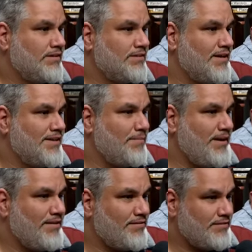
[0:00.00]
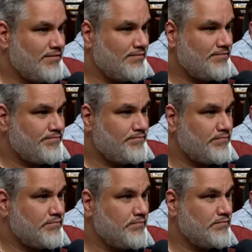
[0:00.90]
Not the best.
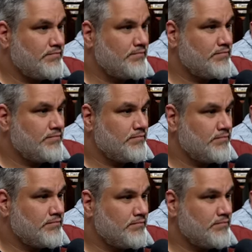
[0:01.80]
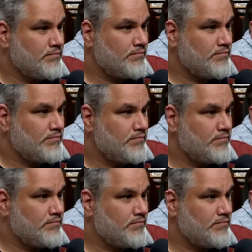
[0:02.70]
Yeah, they can probably just have six